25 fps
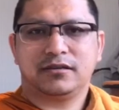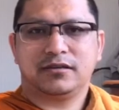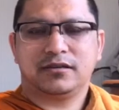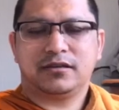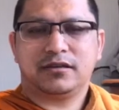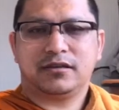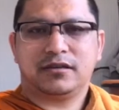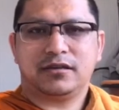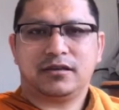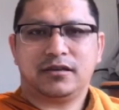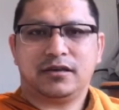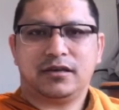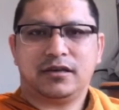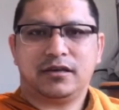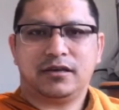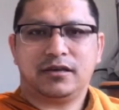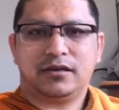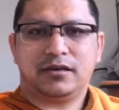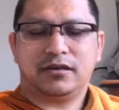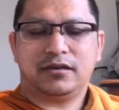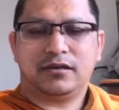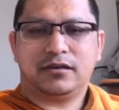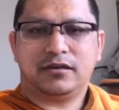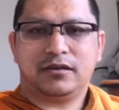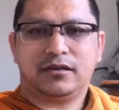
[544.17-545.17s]

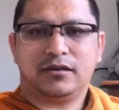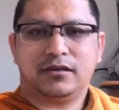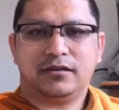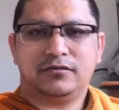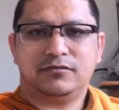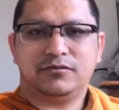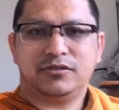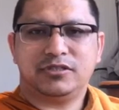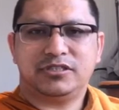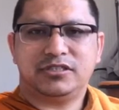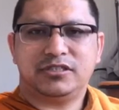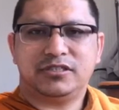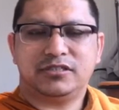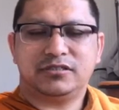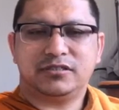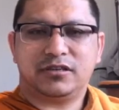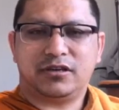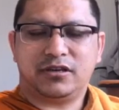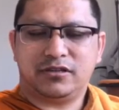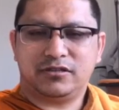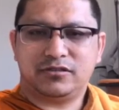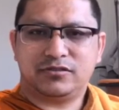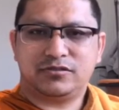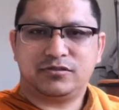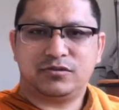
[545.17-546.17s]
and which is
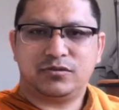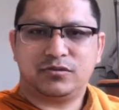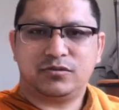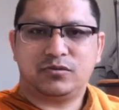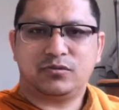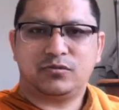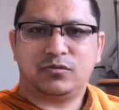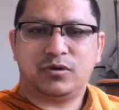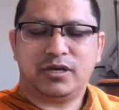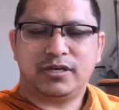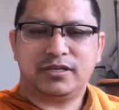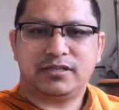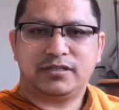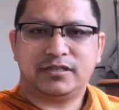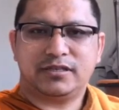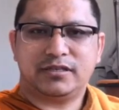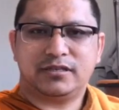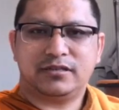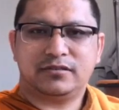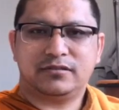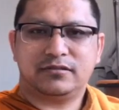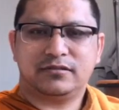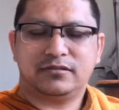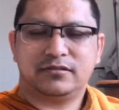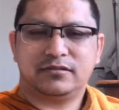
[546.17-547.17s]
also quite
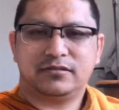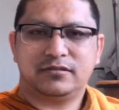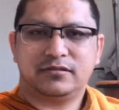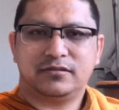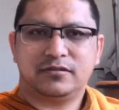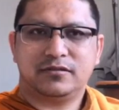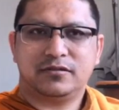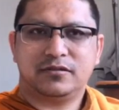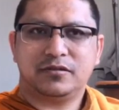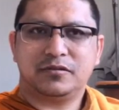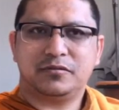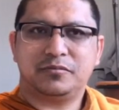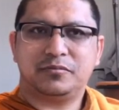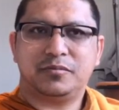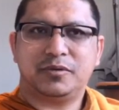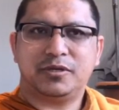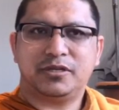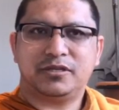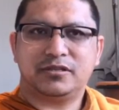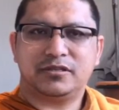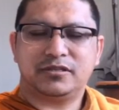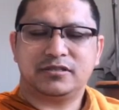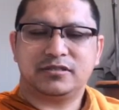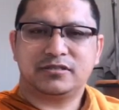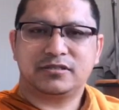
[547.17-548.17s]
a
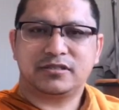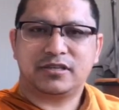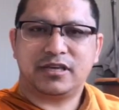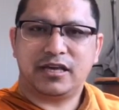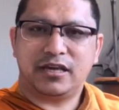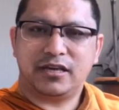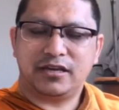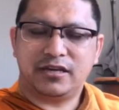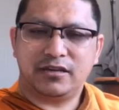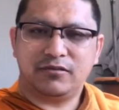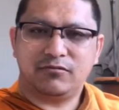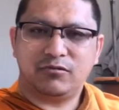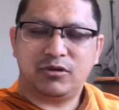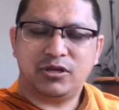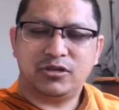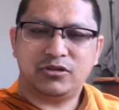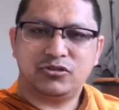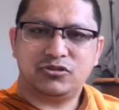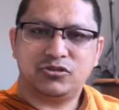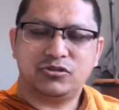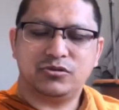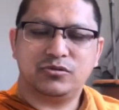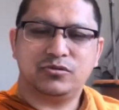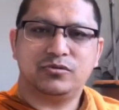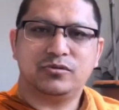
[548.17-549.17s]
bit a scary one
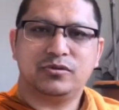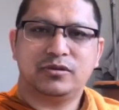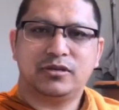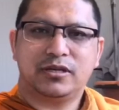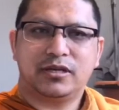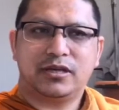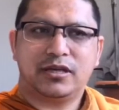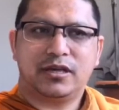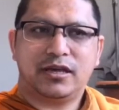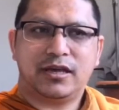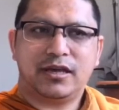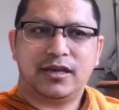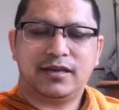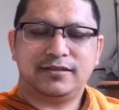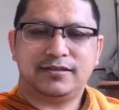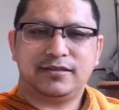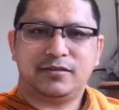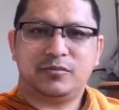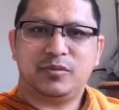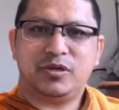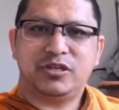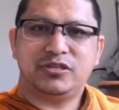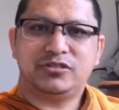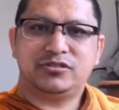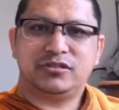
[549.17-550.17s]
too. As I
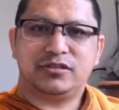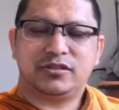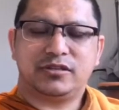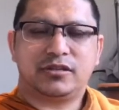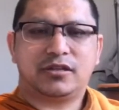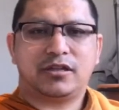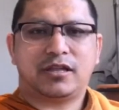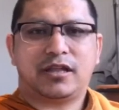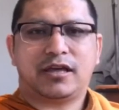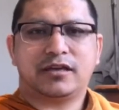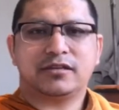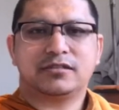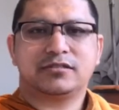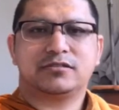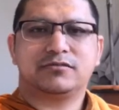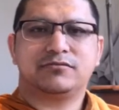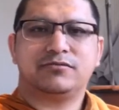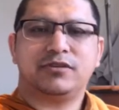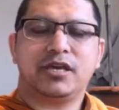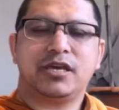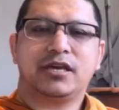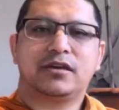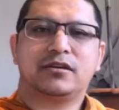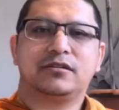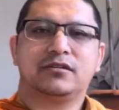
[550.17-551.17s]
mentioned last
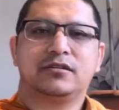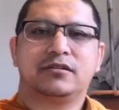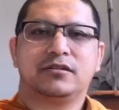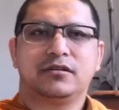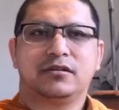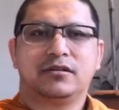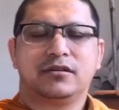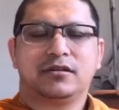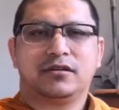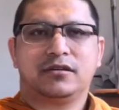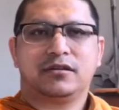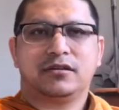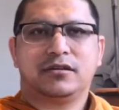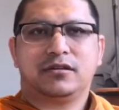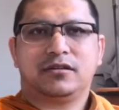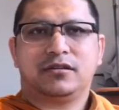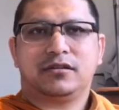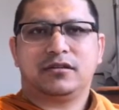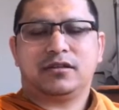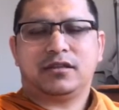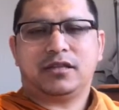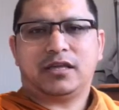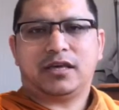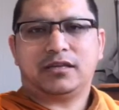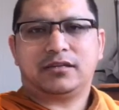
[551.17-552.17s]
week,
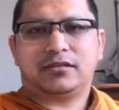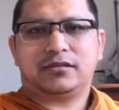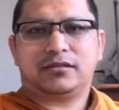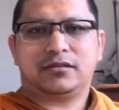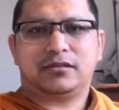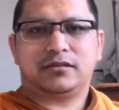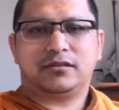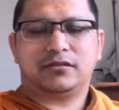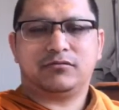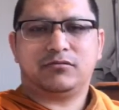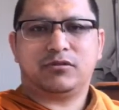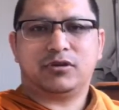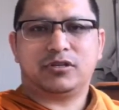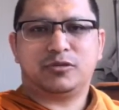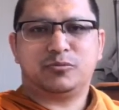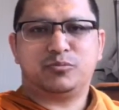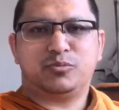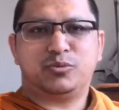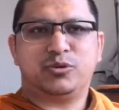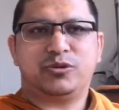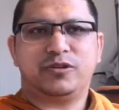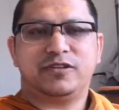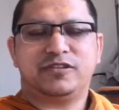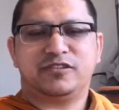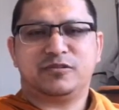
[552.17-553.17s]
that what
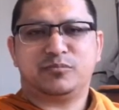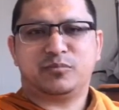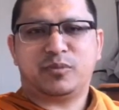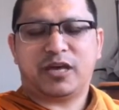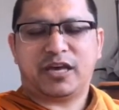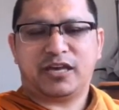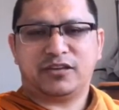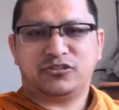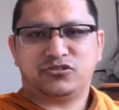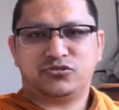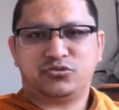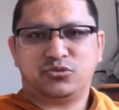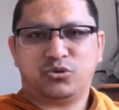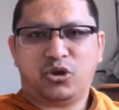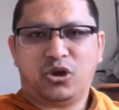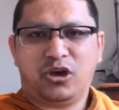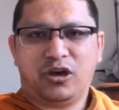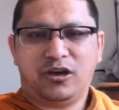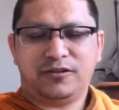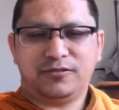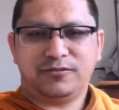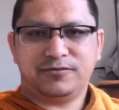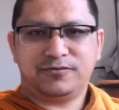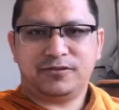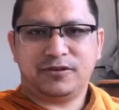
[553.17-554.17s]
Buddhism has to
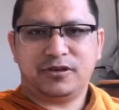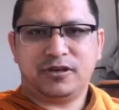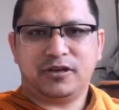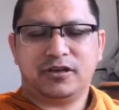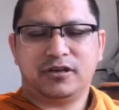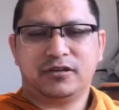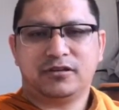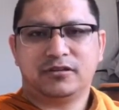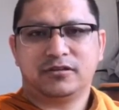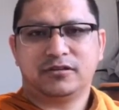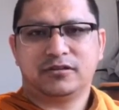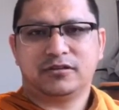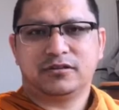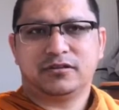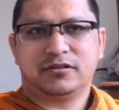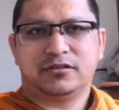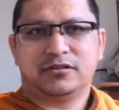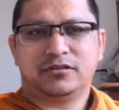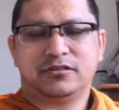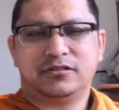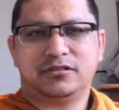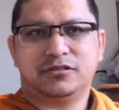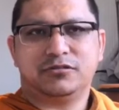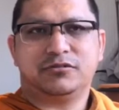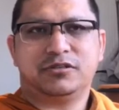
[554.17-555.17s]
offer
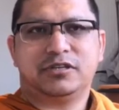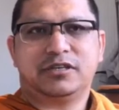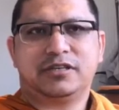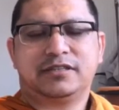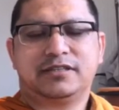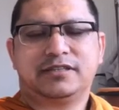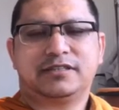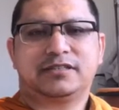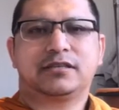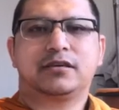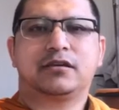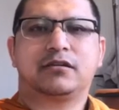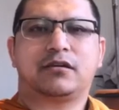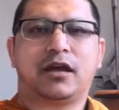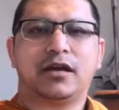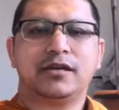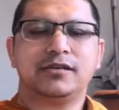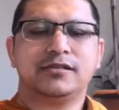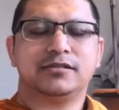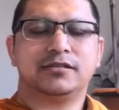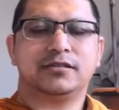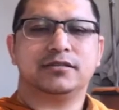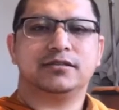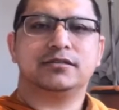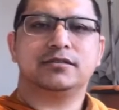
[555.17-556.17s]
during this
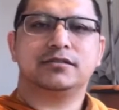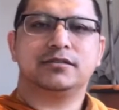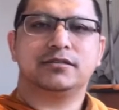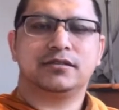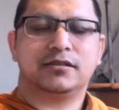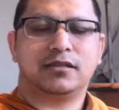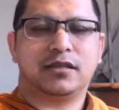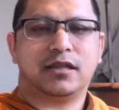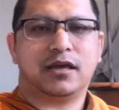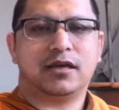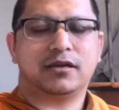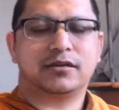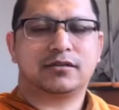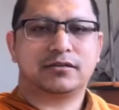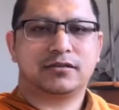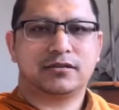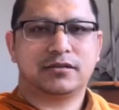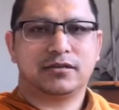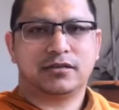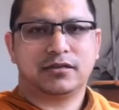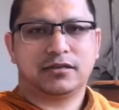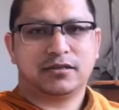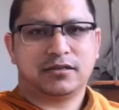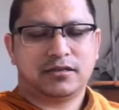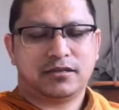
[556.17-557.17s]
crisis, that
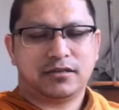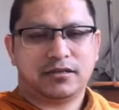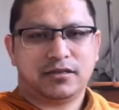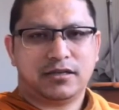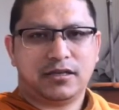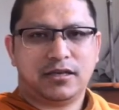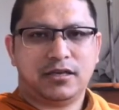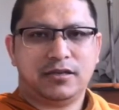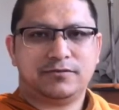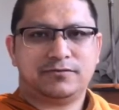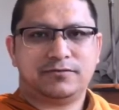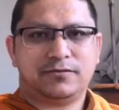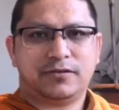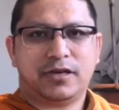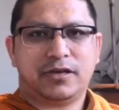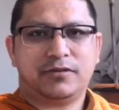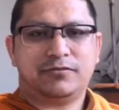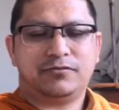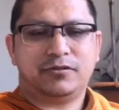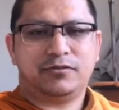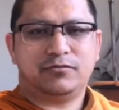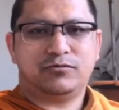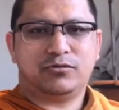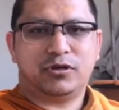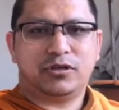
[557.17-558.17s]
if
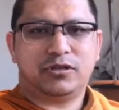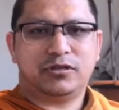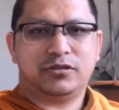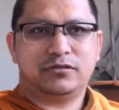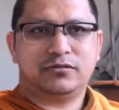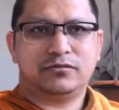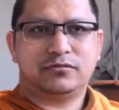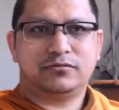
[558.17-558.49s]
everyone